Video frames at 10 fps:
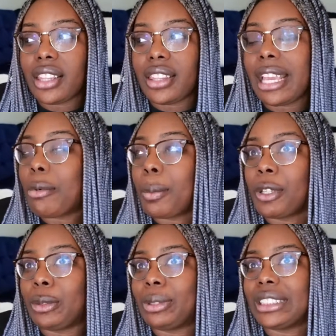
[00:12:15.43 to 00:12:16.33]
they will
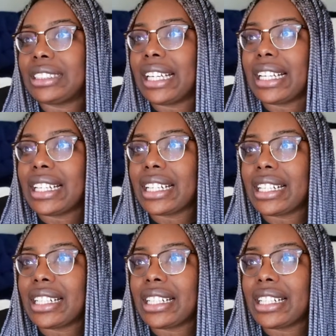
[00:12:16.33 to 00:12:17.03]
purposely, like,